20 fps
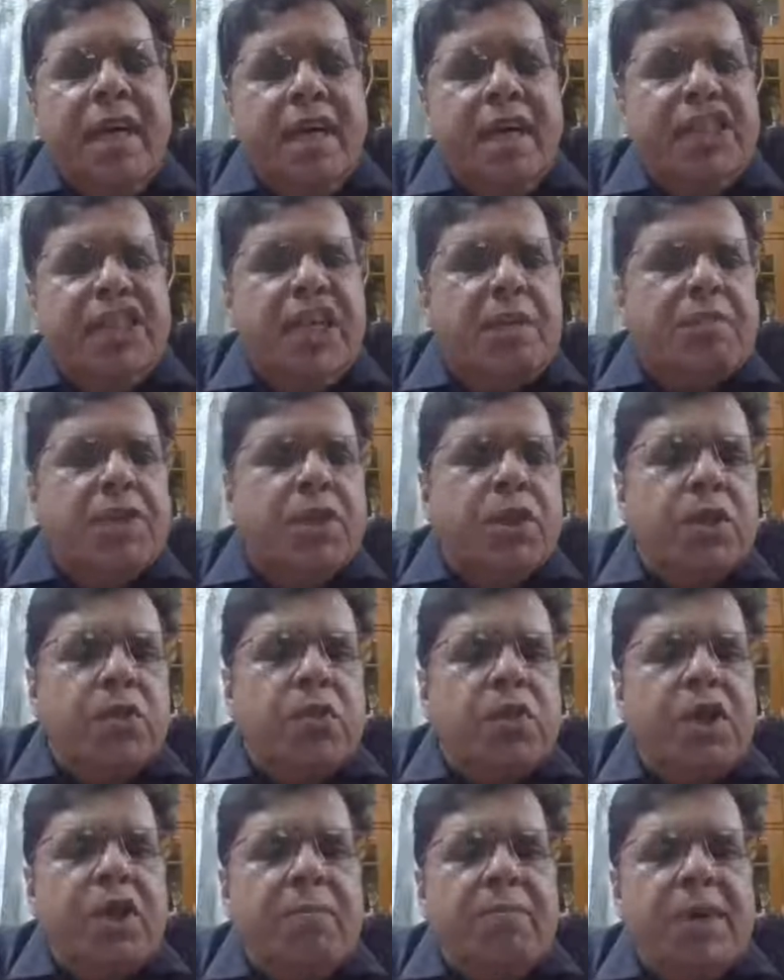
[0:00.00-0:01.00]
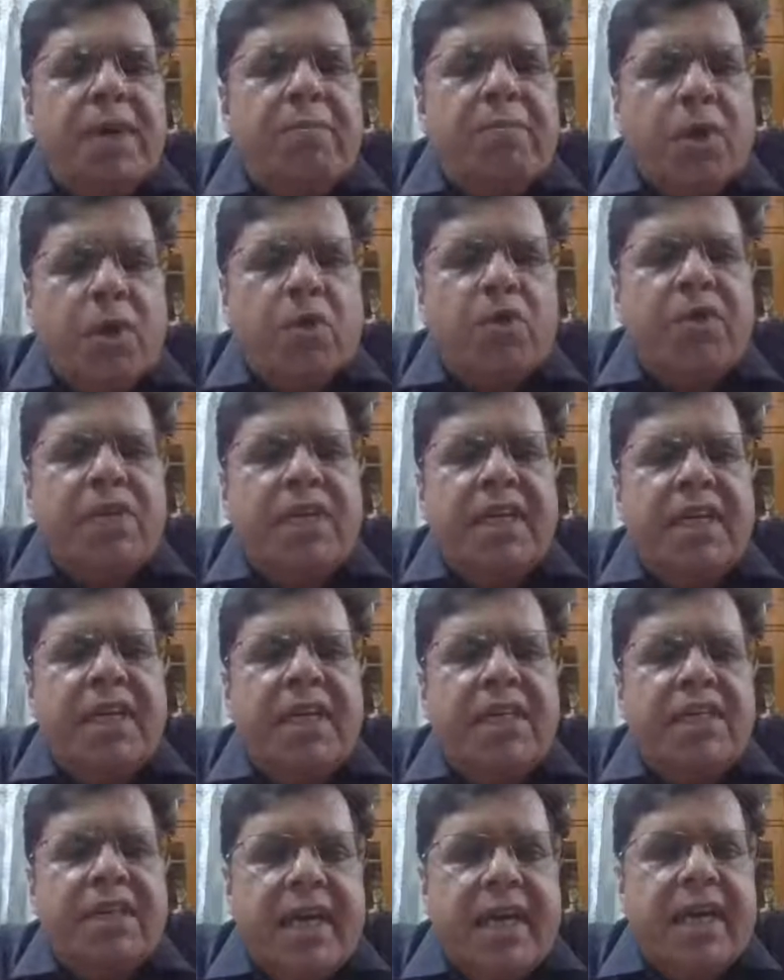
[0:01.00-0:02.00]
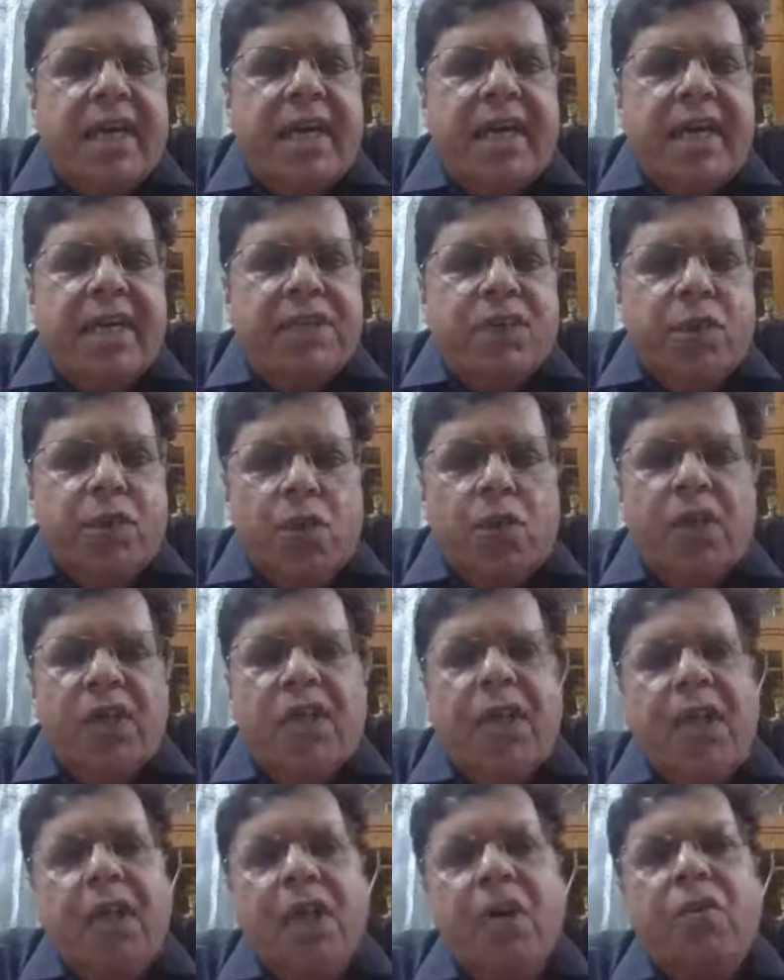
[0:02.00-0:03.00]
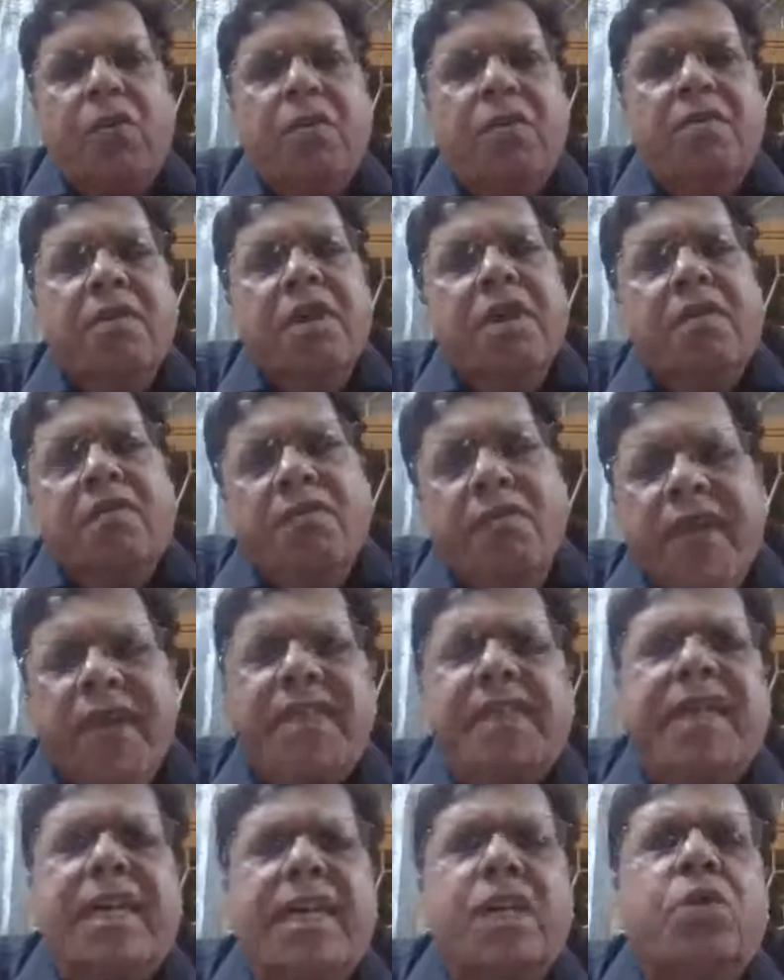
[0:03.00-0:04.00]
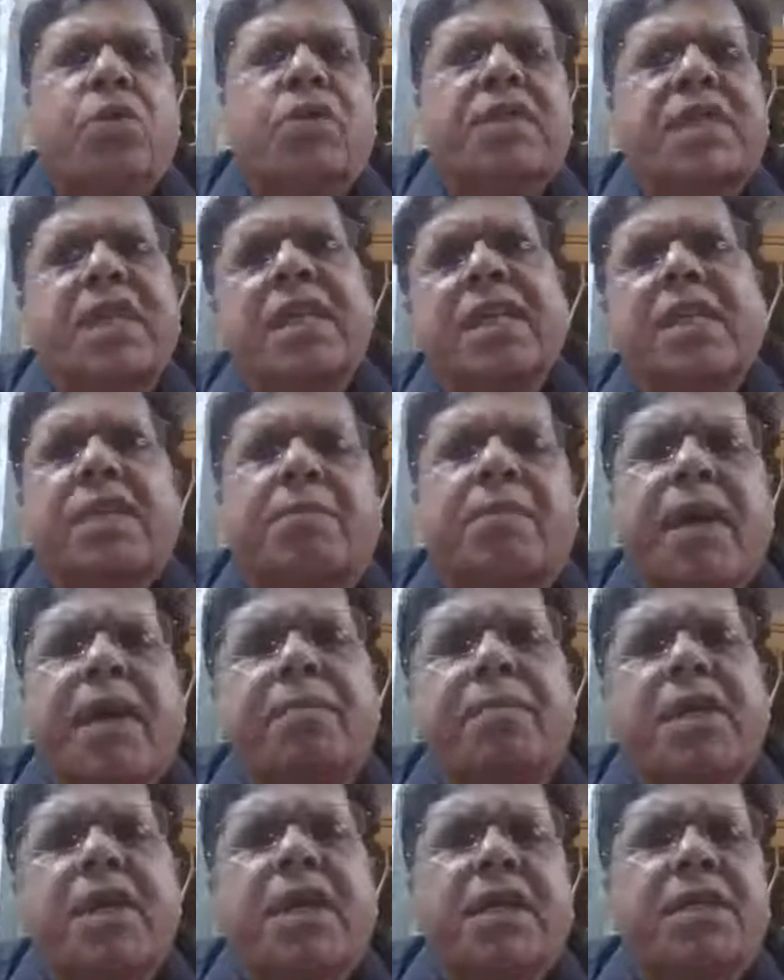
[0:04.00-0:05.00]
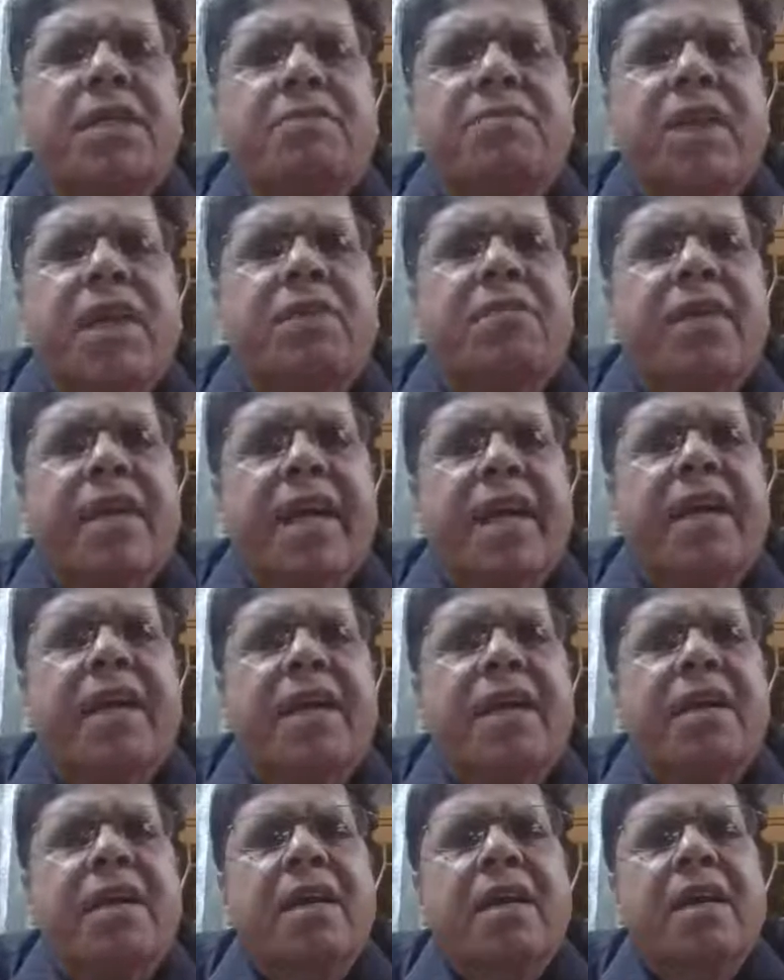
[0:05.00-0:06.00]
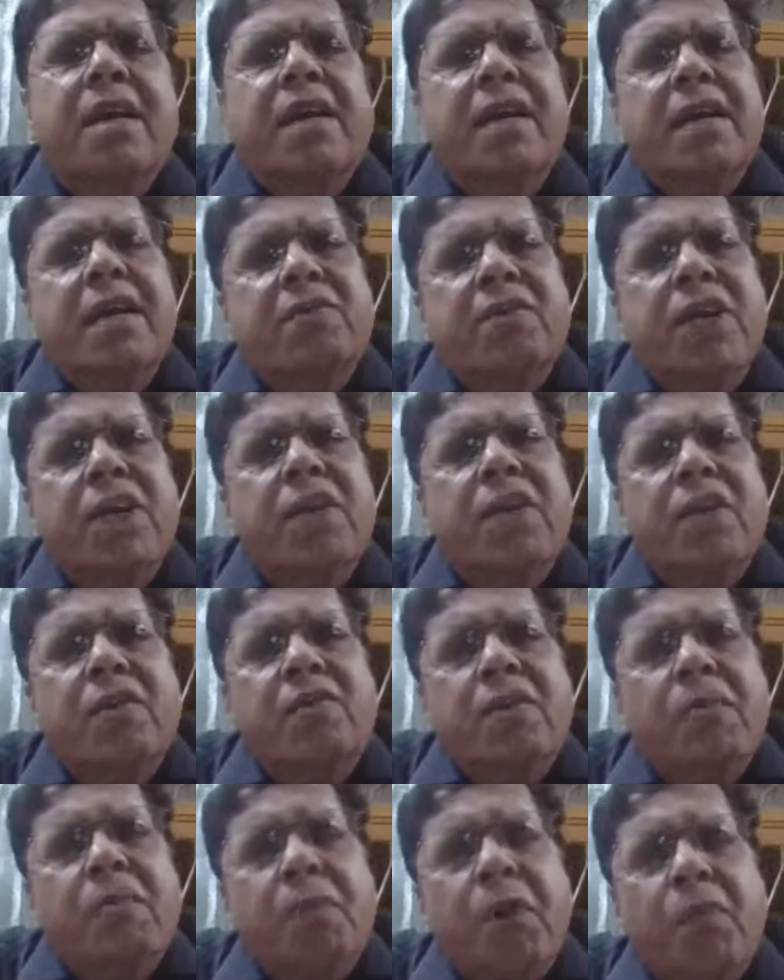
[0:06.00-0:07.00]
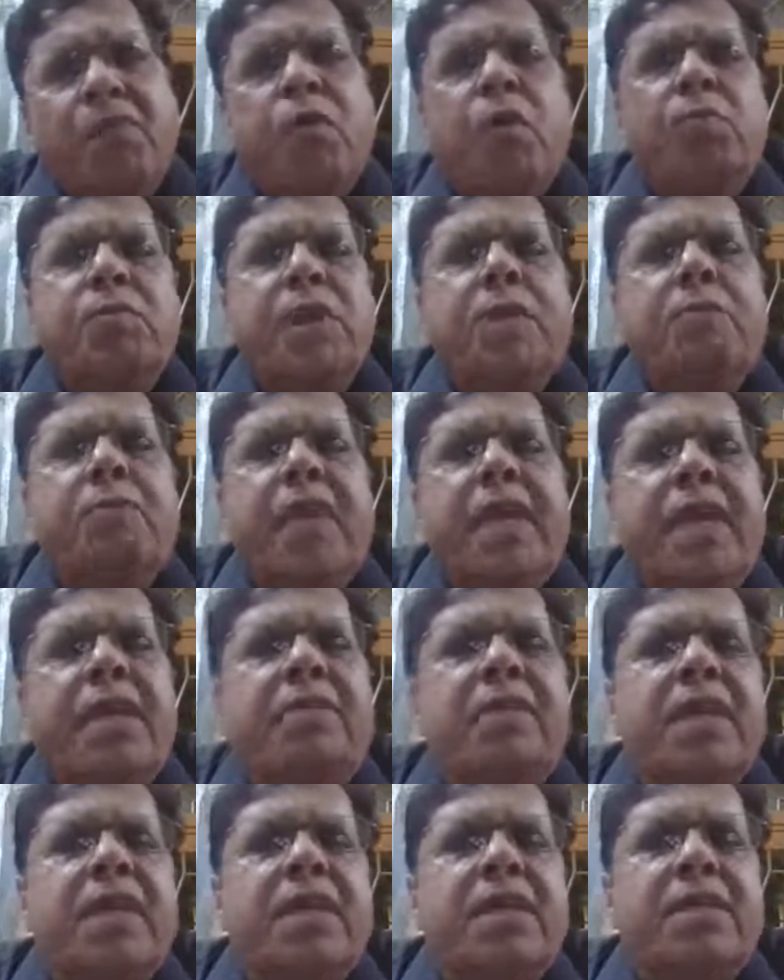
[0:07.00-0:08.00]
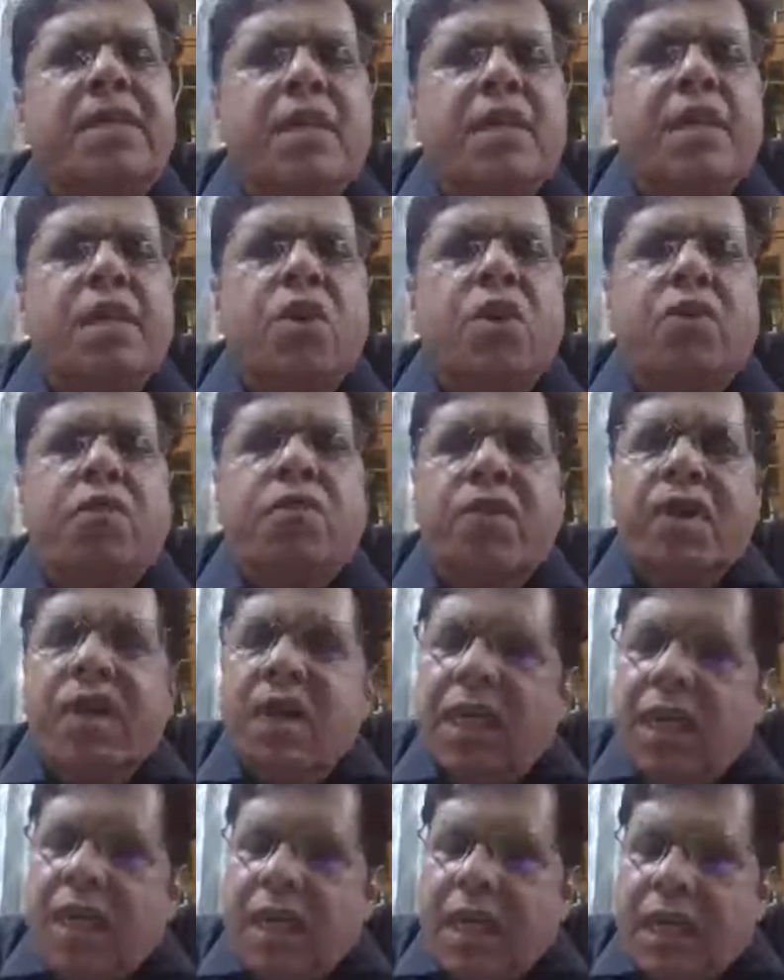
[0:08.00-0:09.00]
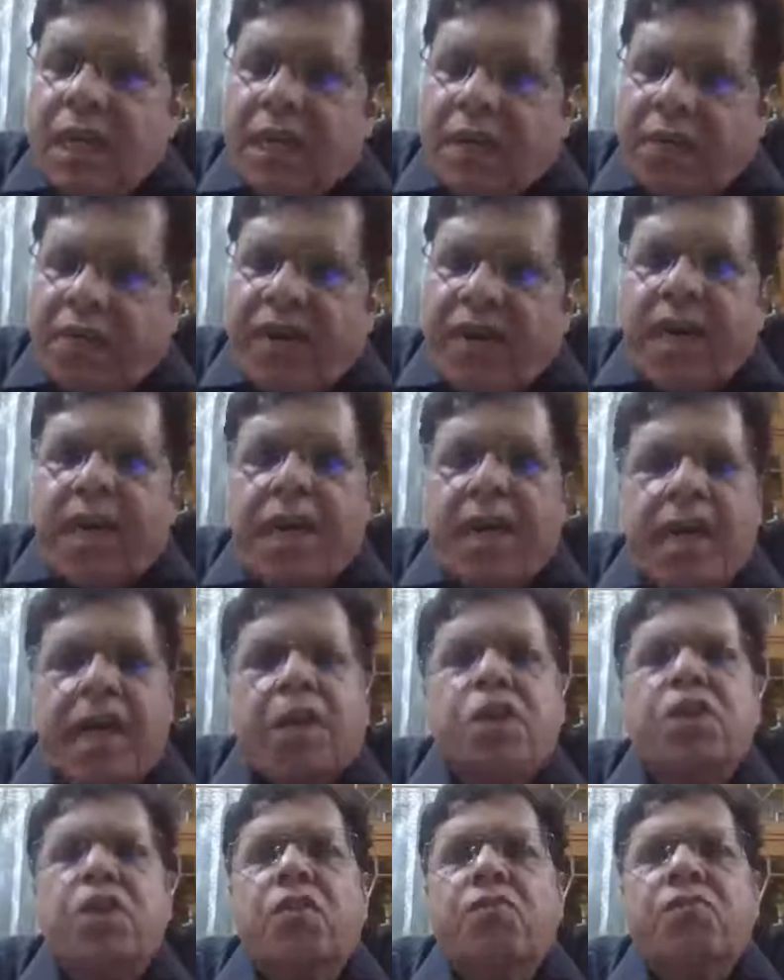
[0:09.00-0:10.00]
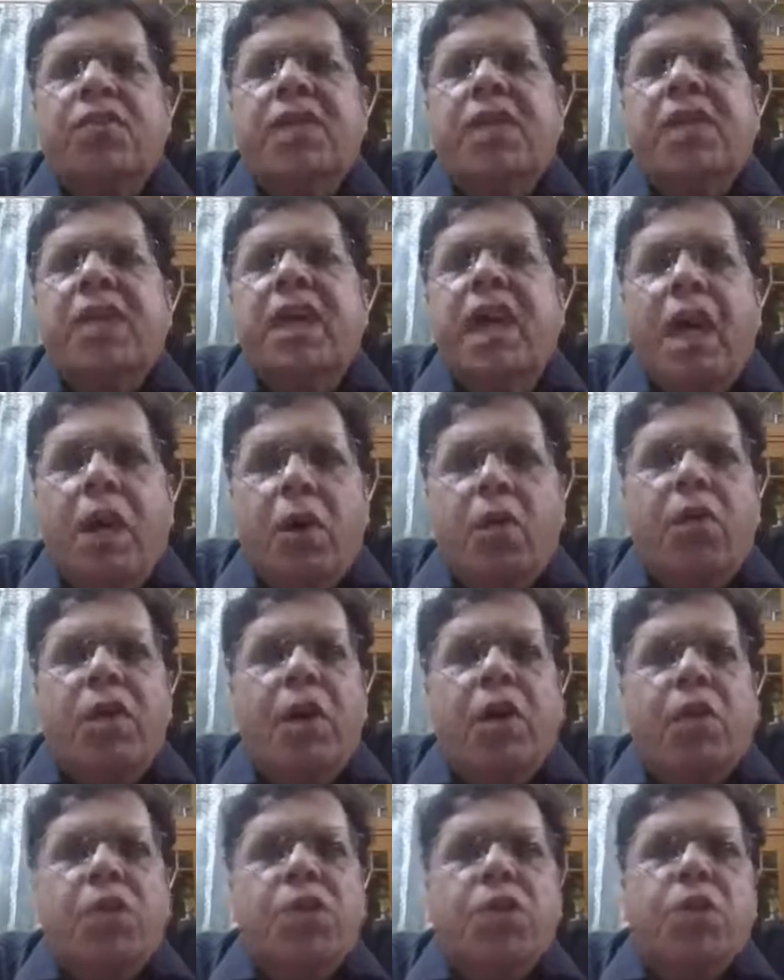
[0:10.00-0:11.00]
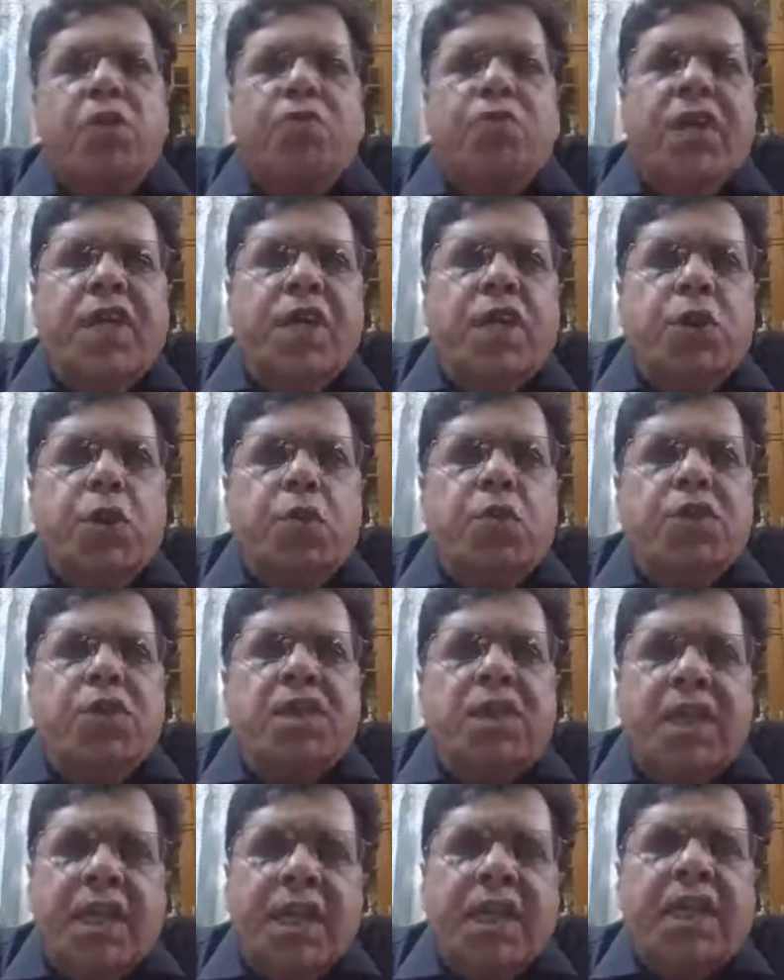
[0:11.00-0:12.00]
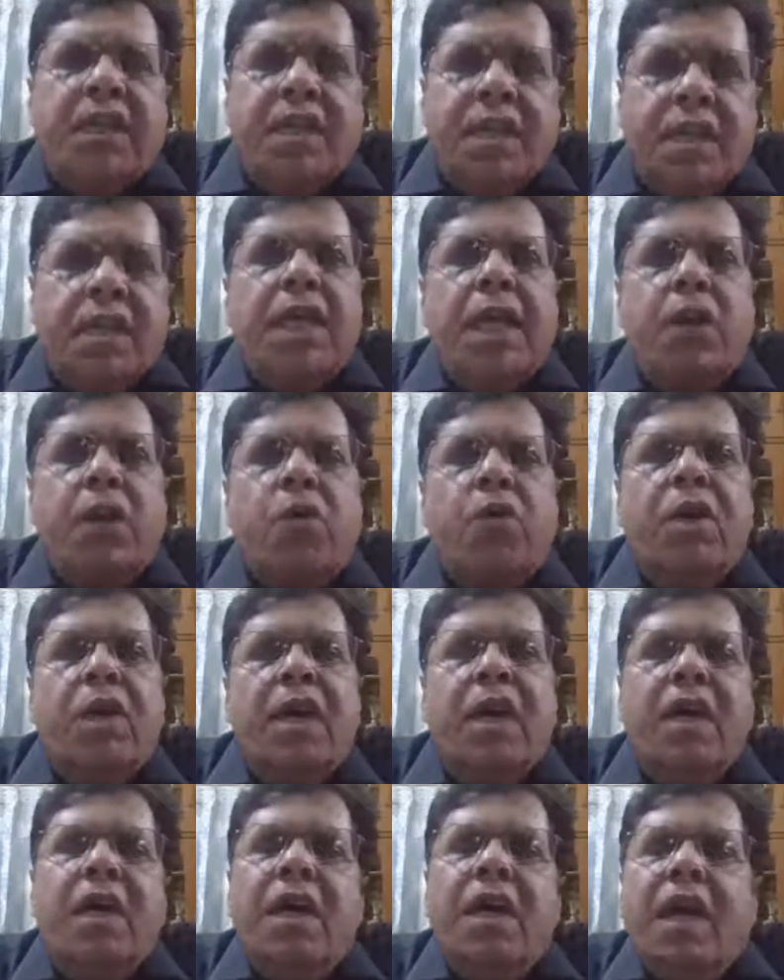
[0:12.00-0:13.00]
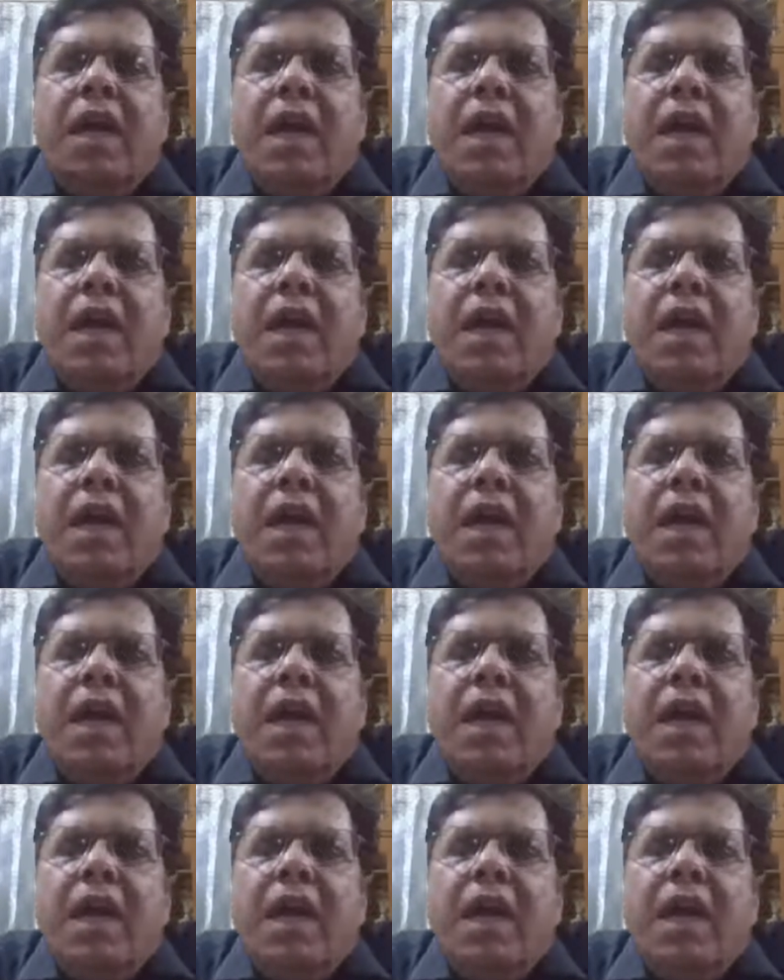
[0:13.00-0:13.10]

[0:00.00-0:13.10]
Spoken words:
enzymes include lipid peroxidase, catalase, glutathione, various antioxidant parameters we have taken. Even we performed the planimetry study of different layers of the aorta. Also, we use three aorta,